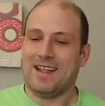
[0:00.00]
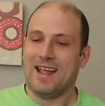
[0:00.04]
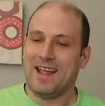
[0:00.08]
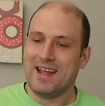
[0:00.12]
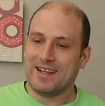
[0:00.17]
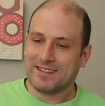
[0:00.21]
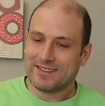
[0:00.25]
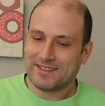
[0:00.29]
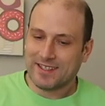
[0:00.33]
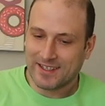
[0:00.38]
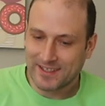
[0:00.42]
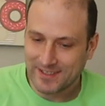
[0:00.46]

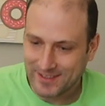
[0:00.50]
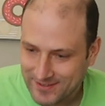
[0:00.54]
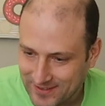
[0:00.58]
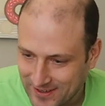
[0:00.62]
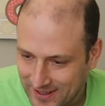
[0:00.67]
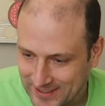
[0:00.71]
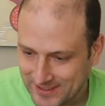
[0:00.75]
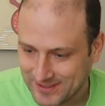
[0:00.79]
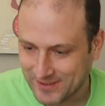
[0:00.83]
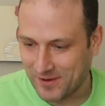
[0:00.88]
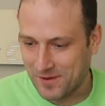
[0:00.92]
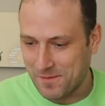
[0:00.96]
And second
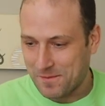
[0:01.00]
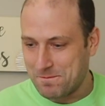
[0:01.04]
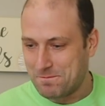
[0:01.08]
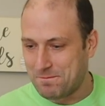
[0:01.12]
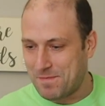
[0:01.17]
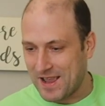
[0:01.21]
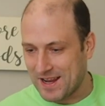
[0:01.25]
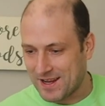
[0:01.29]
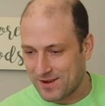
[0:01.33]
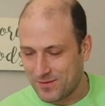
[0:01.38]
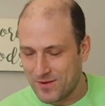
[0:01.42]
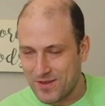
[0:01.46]
try, so
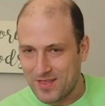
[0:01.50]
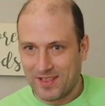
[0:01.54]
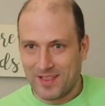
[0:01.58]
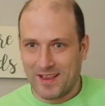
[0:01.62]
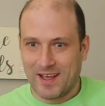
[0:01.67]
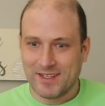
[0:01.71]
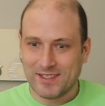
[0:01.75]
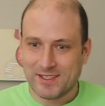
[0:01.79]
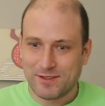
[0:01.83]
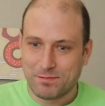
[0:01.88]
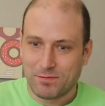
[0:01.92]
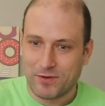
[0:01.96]
back with
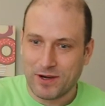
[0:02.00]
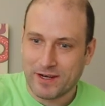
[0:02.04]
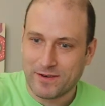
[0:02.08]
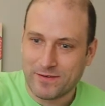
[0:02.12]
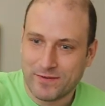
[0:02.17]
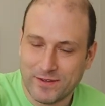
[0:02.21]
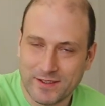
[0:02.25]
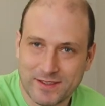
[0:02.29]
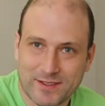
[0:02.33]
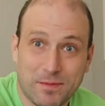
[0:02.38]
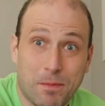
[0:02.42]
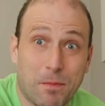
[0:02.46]
lunch,
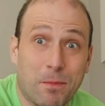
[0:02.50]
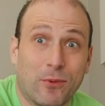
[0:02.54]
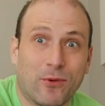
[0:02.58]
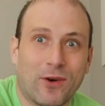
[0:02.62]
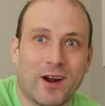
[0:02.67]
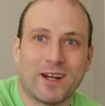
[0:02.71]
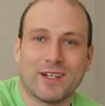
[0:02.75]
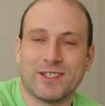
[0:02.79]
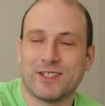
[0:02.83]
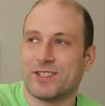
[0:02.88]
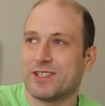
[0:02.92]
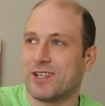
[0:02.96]
breakfast,
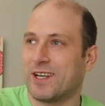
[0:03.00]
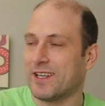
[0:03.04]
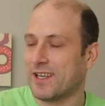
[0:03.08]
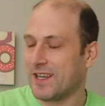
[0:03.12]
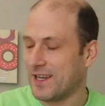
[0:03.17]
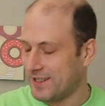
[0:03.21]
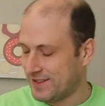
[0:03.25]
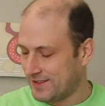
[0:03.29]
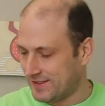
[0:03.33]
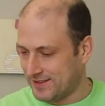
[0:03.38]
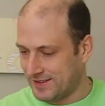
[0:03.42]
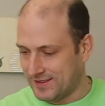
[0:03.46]
brunch, I
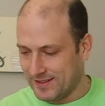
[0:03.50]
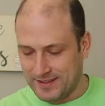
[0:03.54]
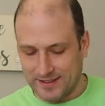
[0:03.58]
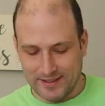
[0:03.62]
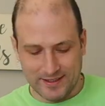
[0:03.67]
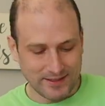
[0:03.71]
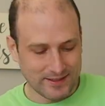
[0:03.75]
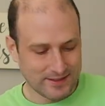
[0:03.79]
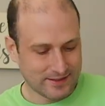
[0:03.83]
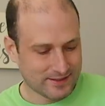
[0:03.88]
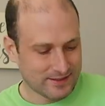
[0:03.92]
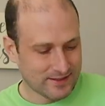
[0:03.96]
guess it
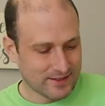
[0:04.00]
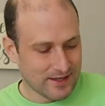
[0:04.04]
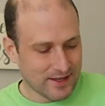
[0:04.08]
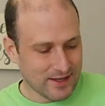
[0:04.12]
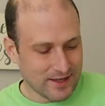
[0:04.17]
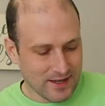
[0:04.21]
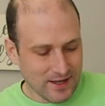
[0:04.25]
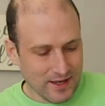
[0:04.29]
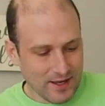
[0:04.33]
is.